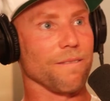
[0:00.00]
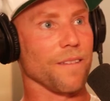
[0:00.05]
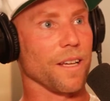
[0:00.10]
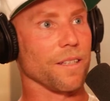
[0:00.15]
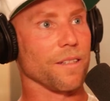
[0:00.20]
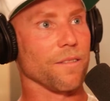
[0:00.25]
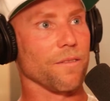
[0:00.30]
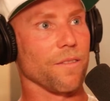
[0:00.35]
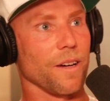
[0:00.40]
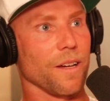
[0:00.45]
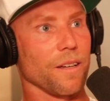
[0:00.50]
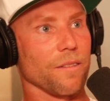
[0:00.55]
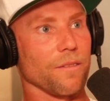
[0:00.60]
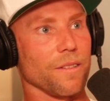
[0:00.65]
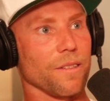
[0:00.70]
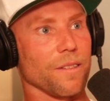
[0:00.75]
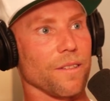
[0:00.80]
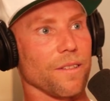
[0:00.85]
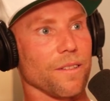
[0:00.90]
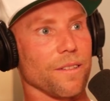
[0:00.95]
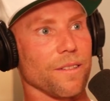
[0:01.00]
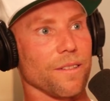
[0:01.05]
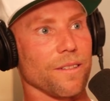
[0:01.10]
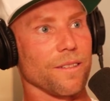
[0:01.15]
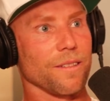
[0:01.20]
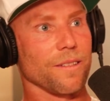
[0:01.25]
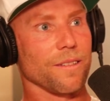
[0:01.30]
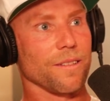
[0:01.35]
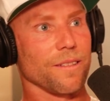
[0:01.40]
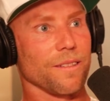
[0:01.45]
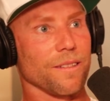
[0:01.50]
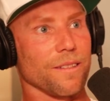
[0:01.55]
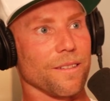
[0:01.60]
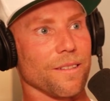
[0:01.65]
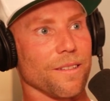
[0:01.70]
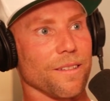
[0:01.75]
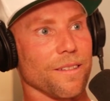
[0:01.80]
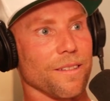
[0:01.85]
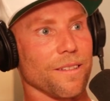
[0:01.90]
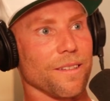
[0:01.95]
9 to 5 is
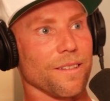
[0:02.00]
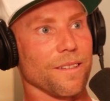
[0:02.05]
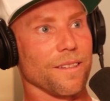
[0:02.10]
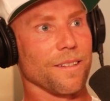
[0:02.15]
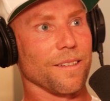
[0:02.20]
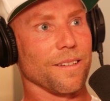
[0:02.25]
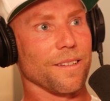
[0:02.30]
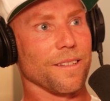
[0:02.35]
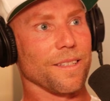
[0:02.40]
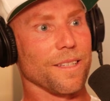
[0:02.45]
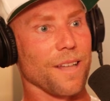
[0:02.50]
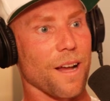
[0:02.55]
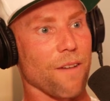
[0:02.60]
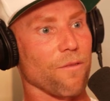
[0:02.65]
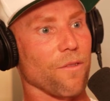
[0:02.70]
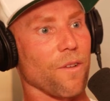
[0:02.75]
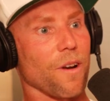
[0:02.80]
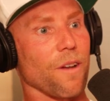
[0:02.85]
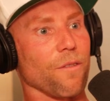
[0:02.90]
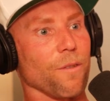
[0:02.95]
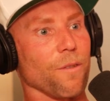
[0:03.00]
it's not for